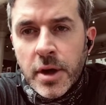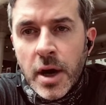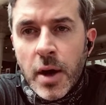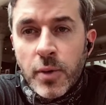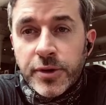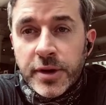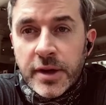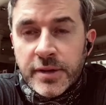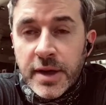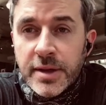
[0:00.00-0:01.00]
And once you
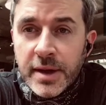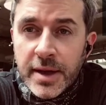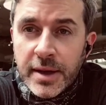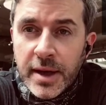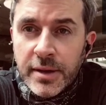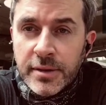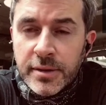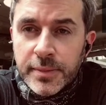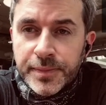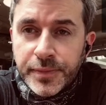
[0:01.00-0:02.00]
exceed 10
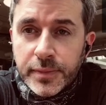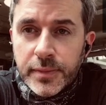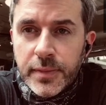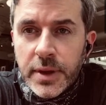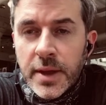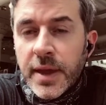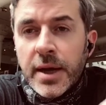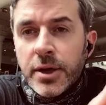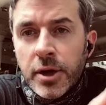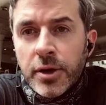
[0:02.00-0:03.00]
days,
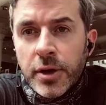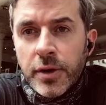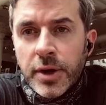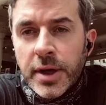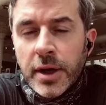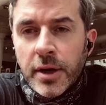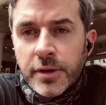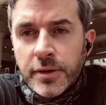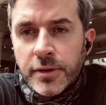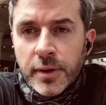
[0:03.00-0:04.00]
then you need a
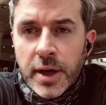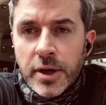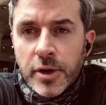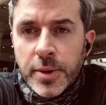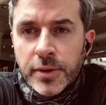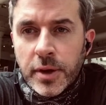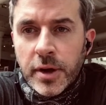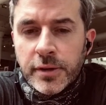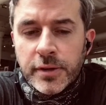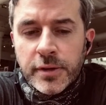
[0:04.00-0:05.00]
license, okay? You're going to be under
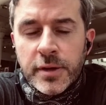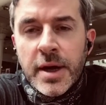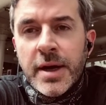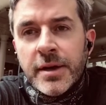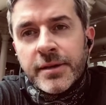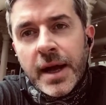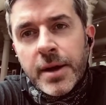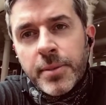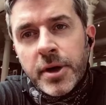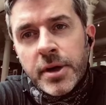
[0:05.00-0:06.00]
licensed.
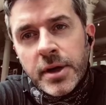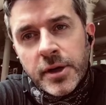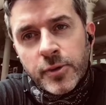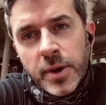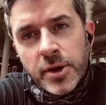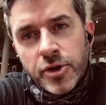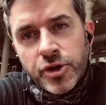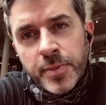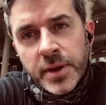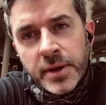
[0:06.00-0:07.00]
Standby is where you're
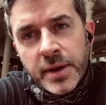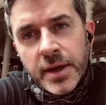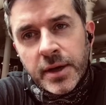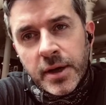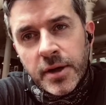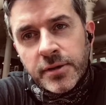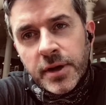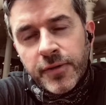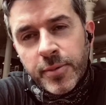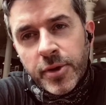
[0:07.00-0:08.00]
shipping data
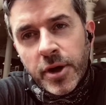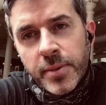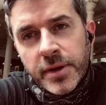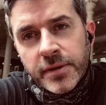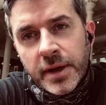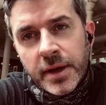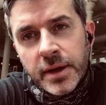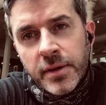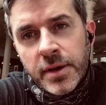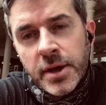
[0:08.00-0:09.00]
constantly from primary to
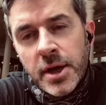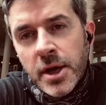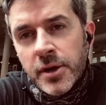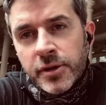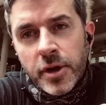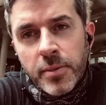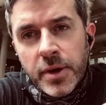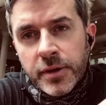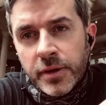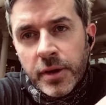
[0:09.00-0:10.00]
secondary. So
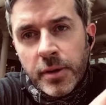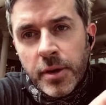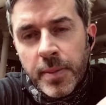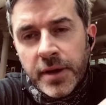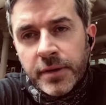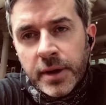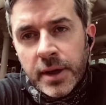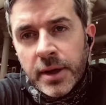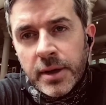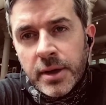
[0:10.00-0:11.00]
you're
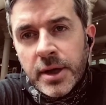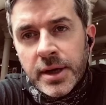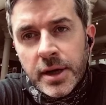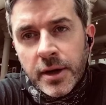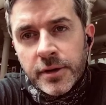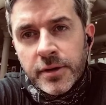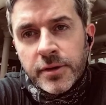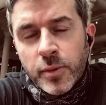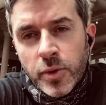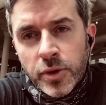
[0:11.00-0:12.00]
basically, you need a
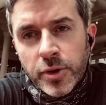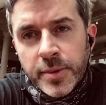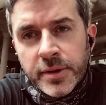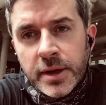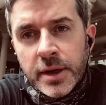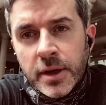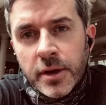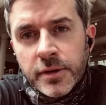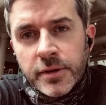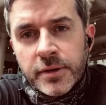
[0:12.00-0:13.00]
license, 100% need a
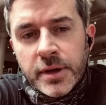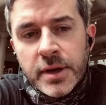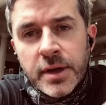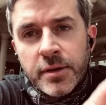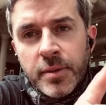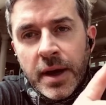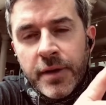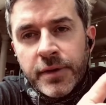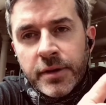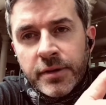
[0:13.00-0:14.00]
license, and you need to
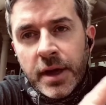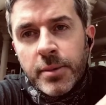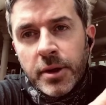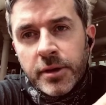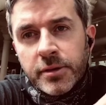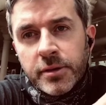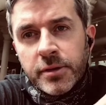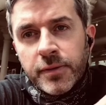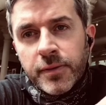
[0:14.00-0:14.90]
have the same license